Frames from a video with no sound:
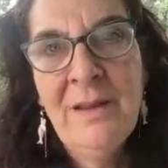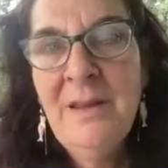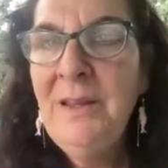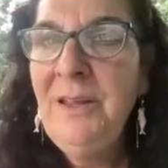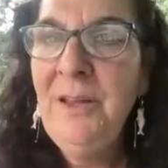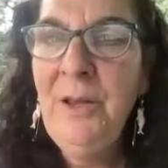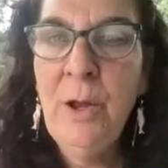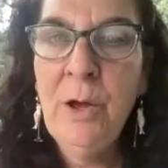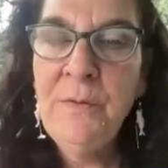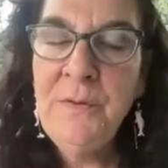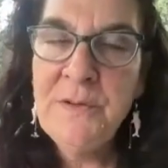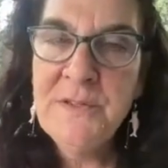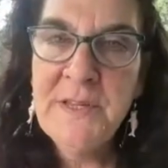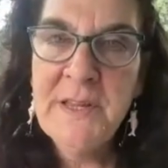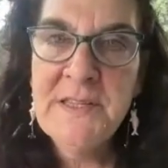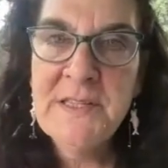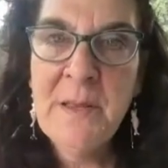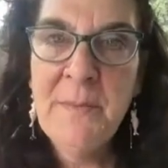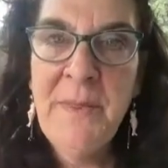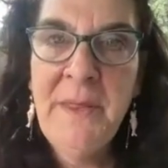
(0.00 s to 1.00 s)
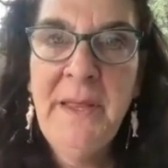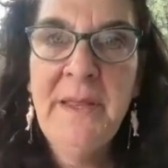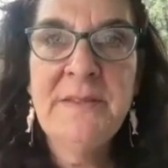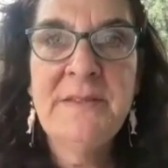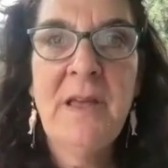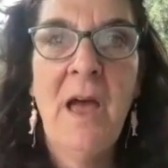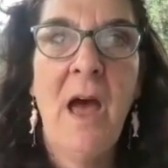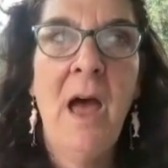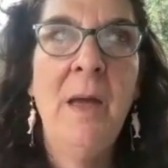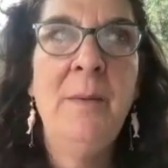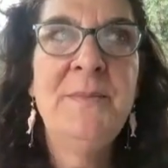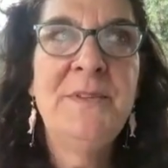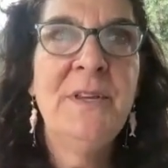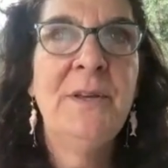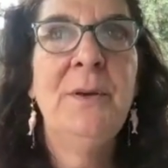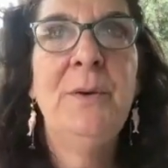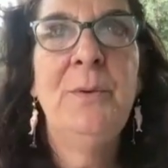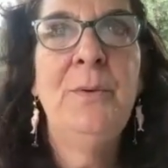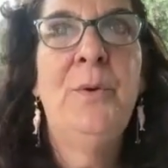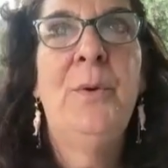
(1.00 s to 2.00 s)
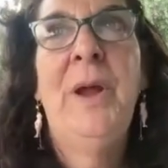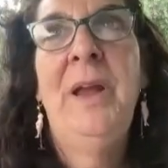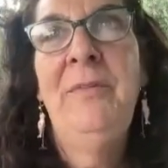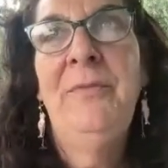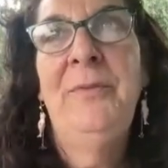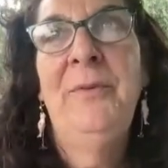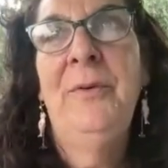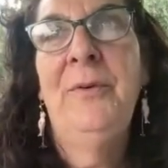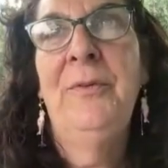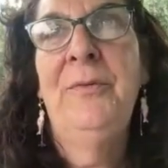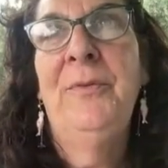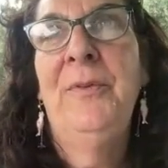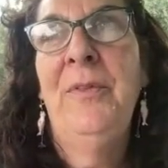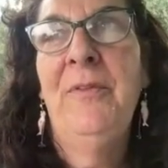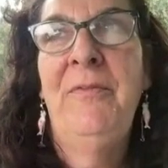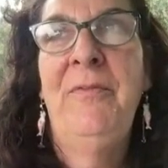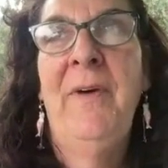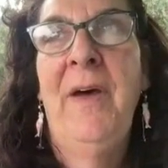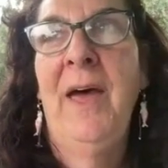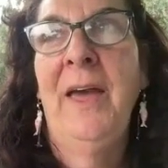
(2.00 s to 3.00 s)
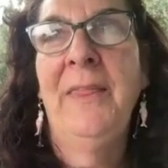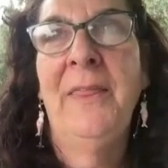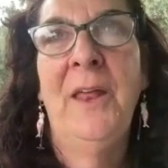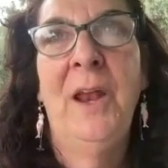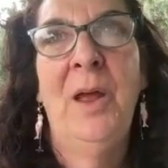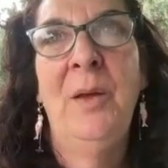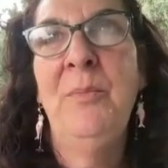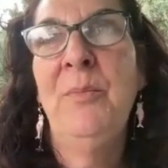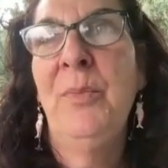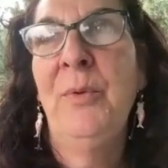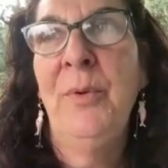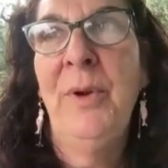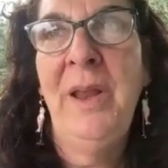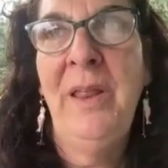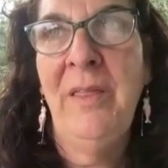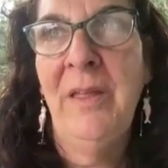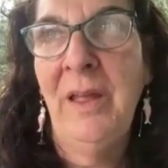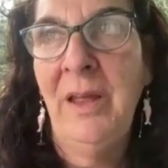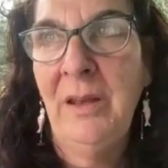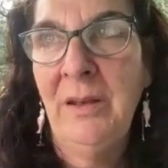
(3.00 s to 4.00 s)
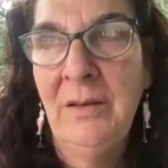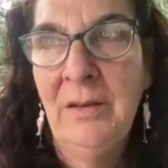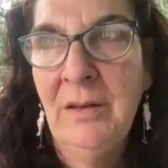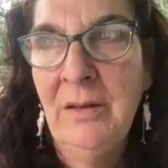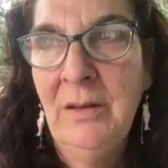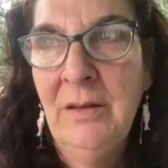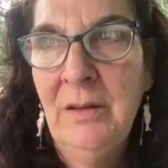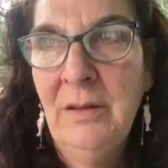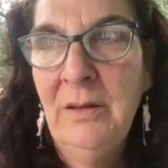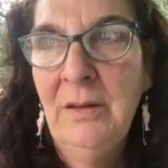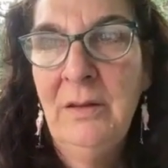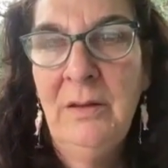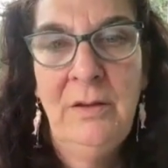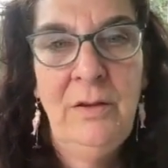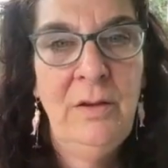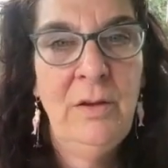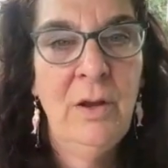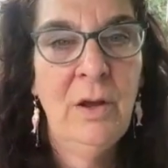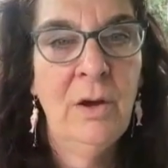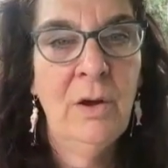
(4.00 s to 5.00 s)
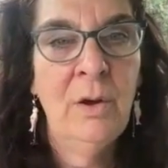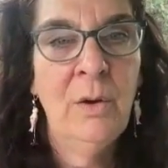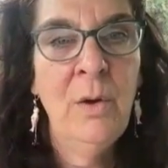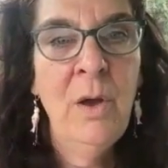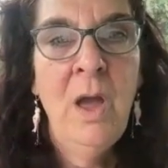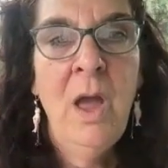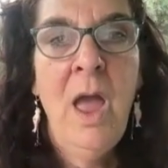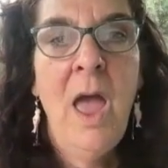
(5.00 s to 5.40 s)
You know, if you say something is, I'm so grateful for the fact that I'm breathing, you know?